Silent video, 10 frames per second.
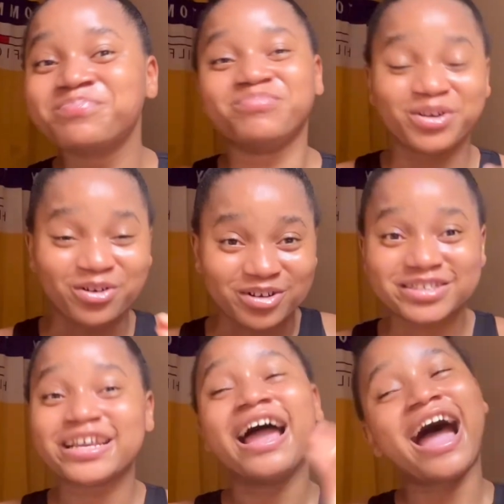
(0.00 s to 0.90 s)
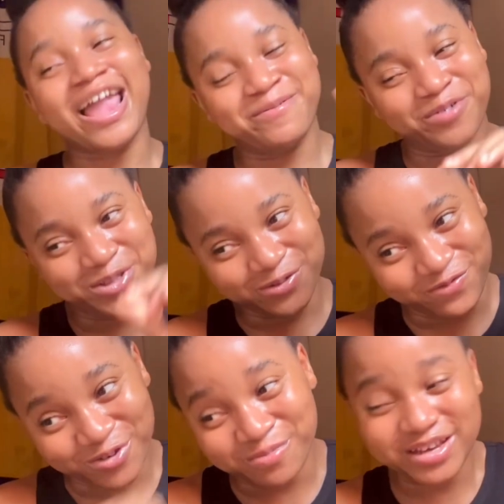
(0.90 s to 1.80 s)
because I am going to
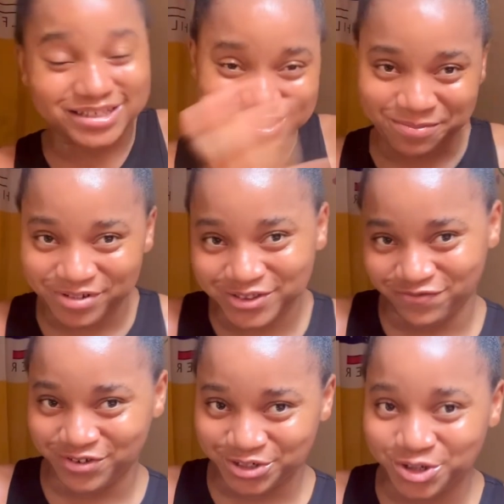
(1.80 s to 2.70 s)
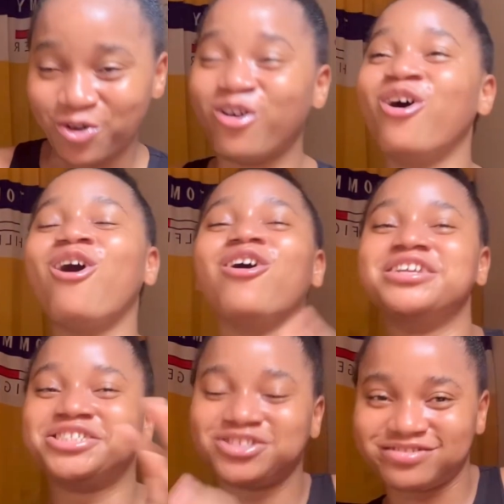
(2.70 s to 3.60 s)
film a separate video
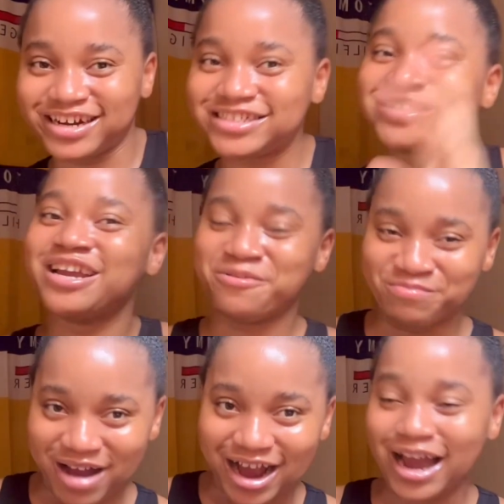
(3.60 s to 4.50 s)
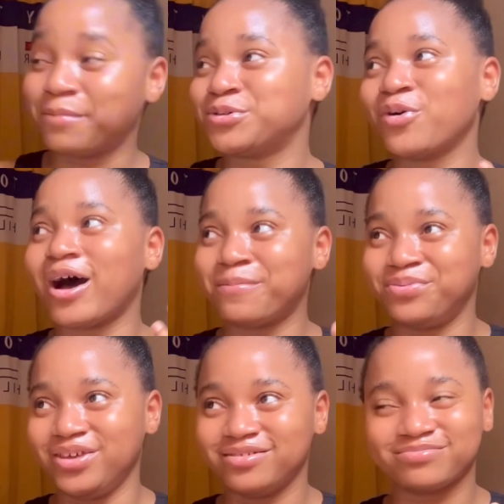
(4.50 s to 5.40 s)
on stretch mark. I'm so
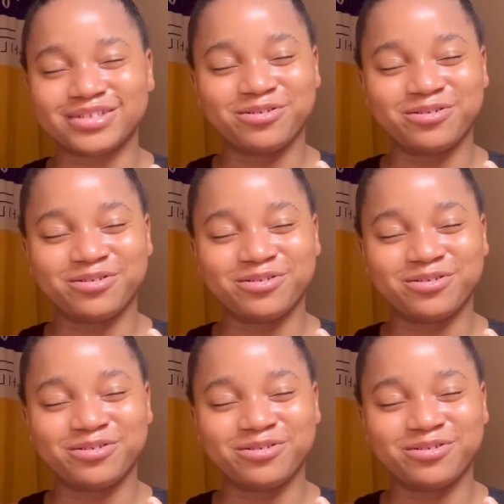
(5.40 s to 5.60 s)
happy.